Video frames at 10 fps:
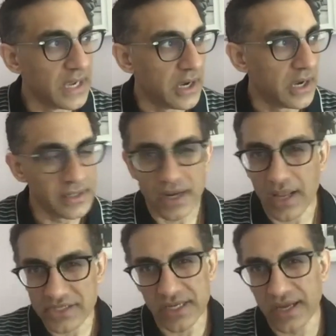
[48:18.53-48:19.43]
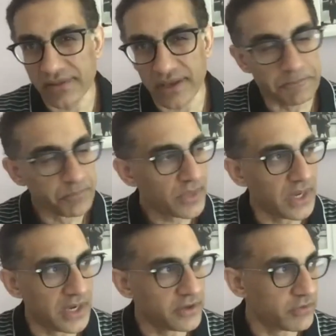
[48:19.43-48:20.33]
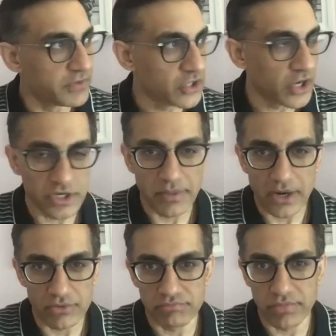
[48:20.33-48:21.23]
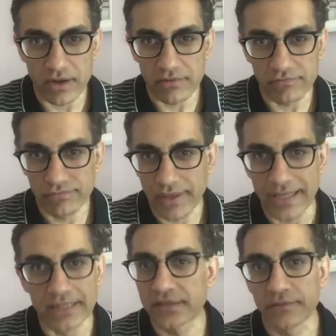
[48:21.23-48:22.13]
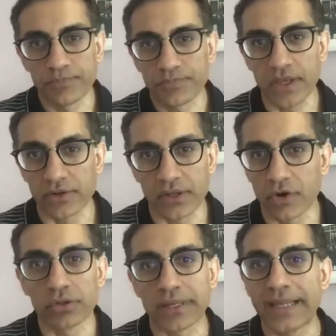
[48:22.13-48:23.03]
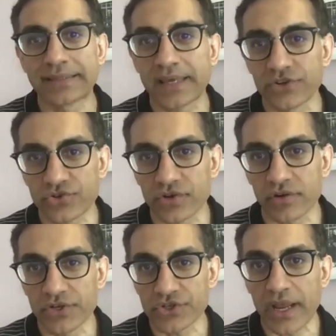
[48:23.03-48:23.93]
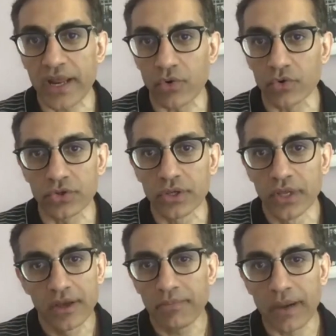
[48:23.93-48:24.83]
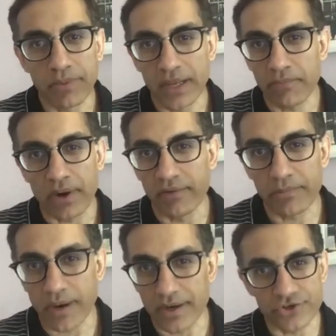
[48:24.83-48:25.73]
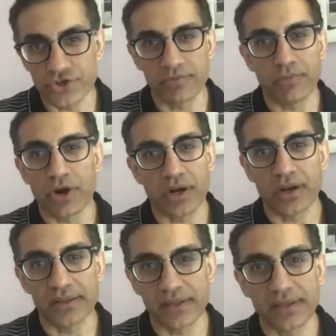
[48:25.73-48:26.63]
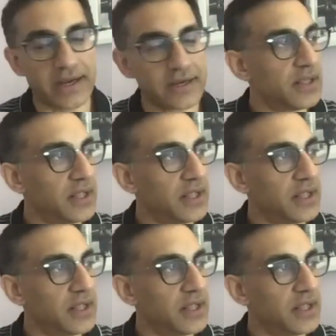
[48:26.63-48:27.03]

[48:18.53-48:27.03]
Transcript: And then lastly, I think, you know, we talked about kind of health, you know, the whole healthcare service and whole public-private partnership model. I think that